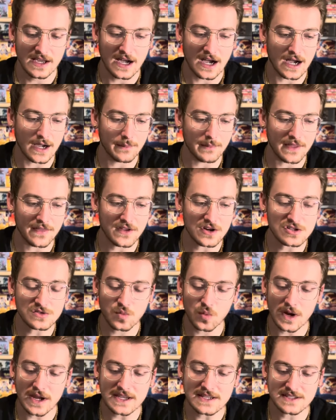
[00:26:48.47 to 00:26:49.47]
And there's
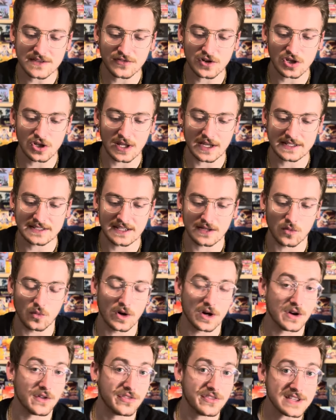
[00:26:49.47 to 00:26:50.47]
ways of collecting
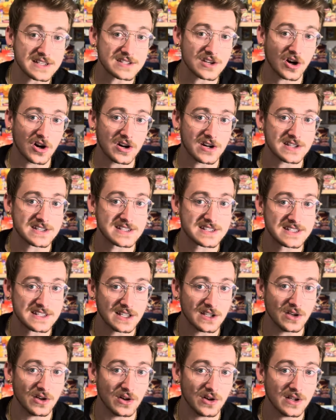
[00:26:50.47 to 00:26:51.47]
where this card is
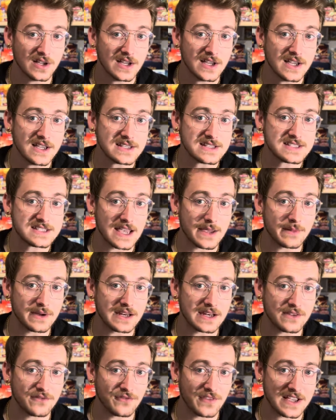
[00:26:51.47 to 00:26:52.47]
still semi an
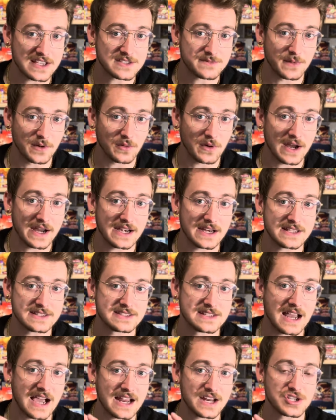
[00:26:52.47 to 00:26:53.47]
investment, right? It's
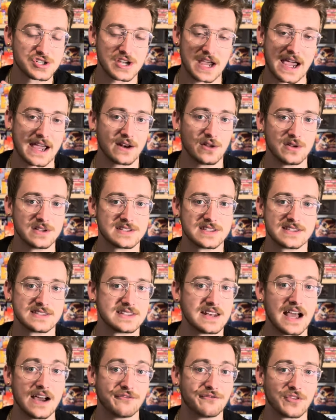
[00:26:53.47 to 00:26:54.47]
not shadowless, it's
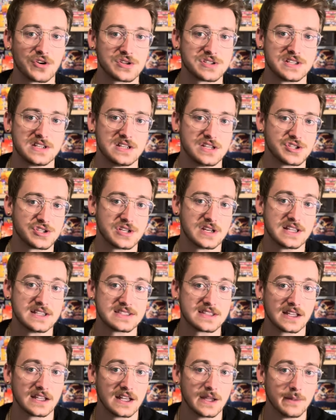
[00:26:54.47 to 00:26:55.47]
not first edition, it's
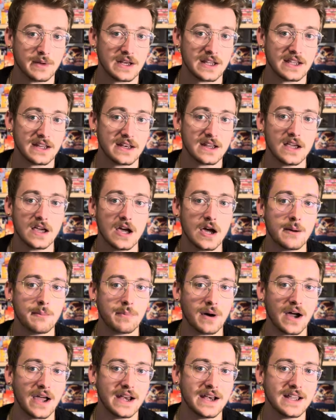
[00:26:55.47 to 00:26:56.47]
unlimited,
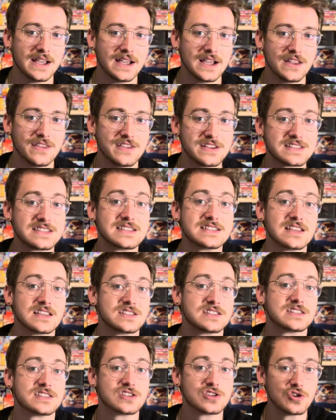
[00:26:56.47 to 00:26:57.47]
but this is a
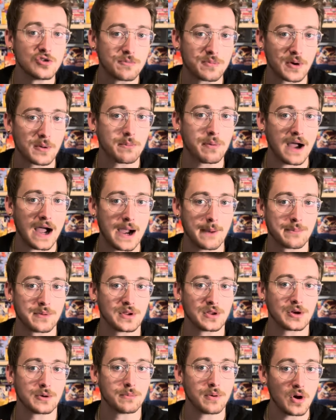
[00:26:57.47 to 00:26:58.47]
super
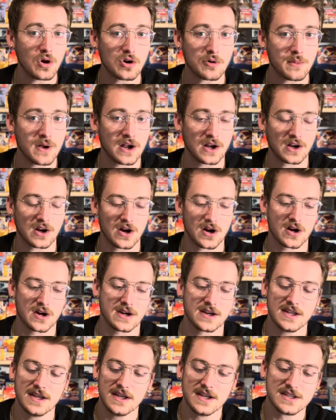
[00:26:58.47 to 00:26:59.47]
popular Pokemon card.